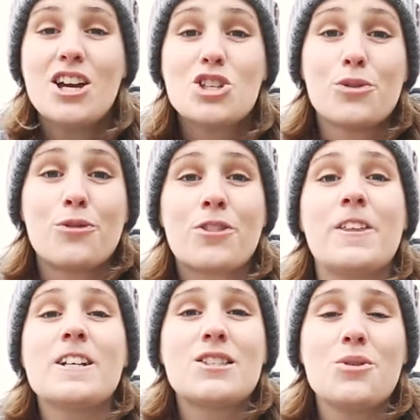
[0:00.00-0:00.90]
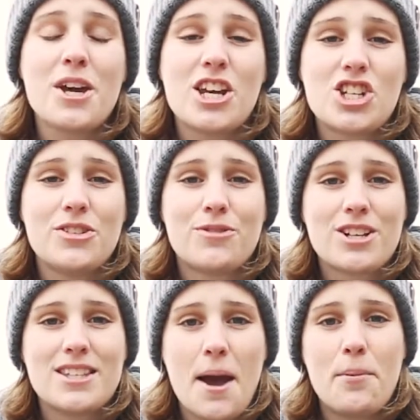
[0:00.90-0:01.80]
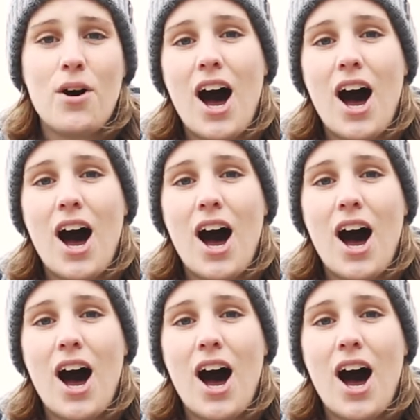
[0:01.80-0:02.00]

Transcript: So for this location, for example,